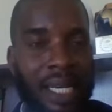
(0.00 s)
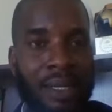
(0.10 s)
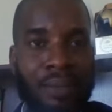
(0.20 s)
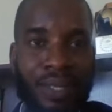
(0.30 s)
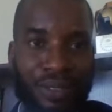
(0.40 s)

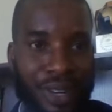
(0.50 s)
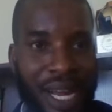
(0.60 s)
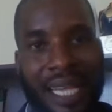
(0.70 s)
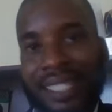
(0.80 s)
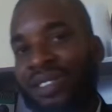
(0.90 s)
the
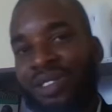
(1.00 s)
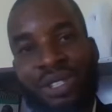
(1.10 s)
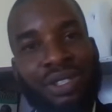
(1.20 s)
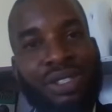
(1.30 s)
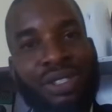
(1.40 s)
rights,
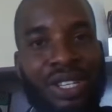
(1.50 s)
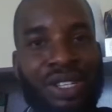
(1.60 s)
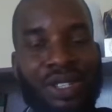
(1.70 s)
duties,